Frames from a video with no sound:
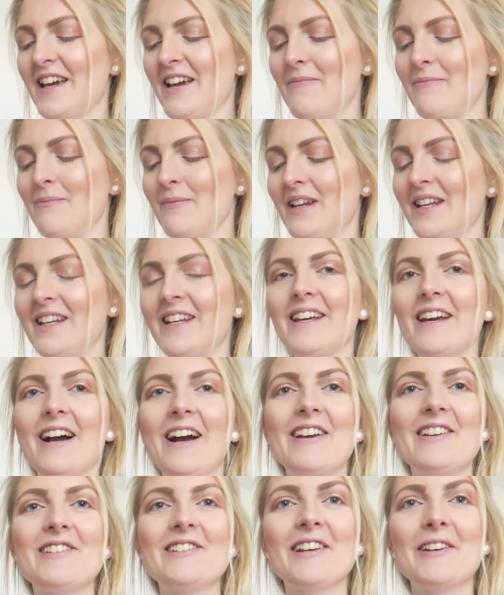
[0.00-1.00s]
uh, mini
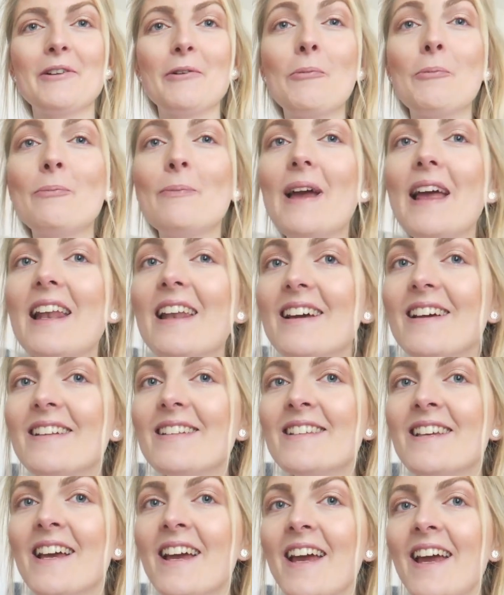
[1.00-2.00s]
eyeshadow
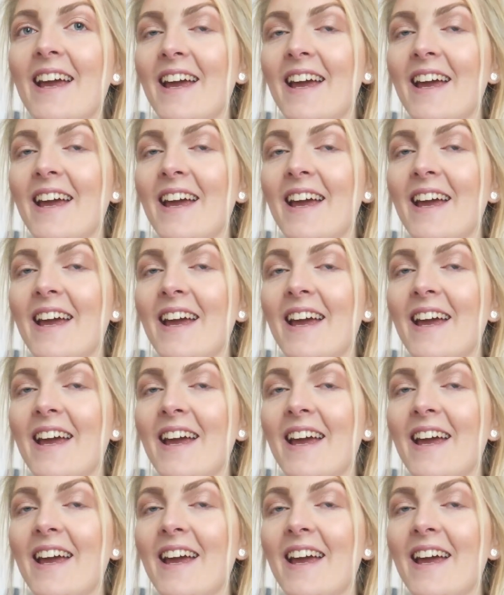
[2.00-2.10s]
palette.